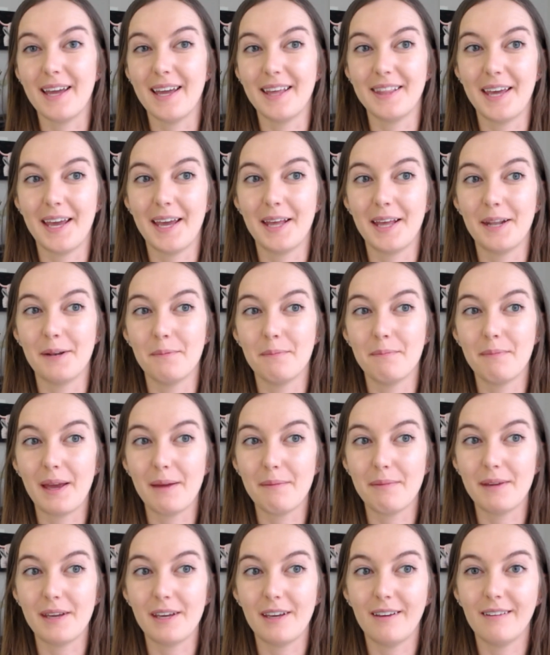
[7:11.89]
then
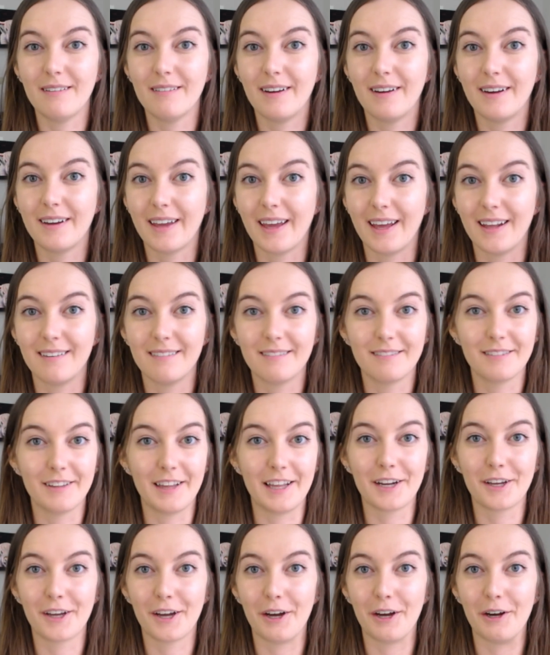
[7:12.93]
maybe again,
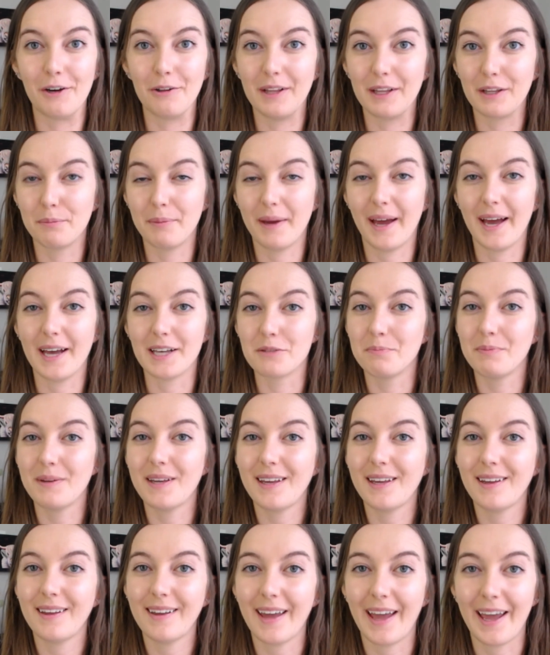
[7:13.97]
let it go, let the past
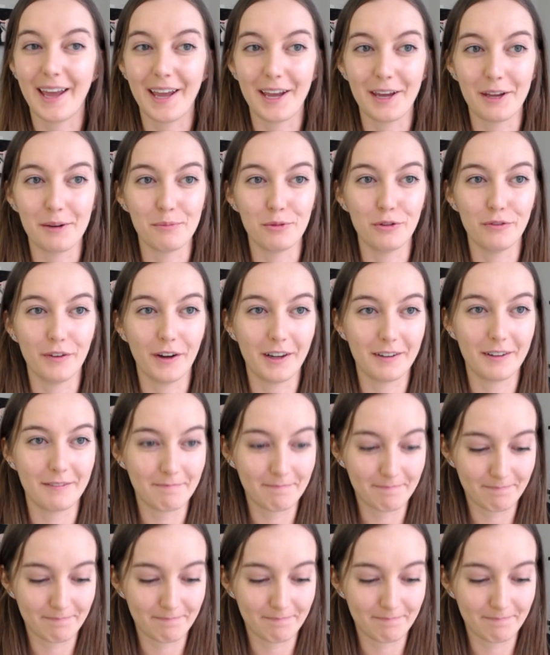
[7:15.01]
be, and move on.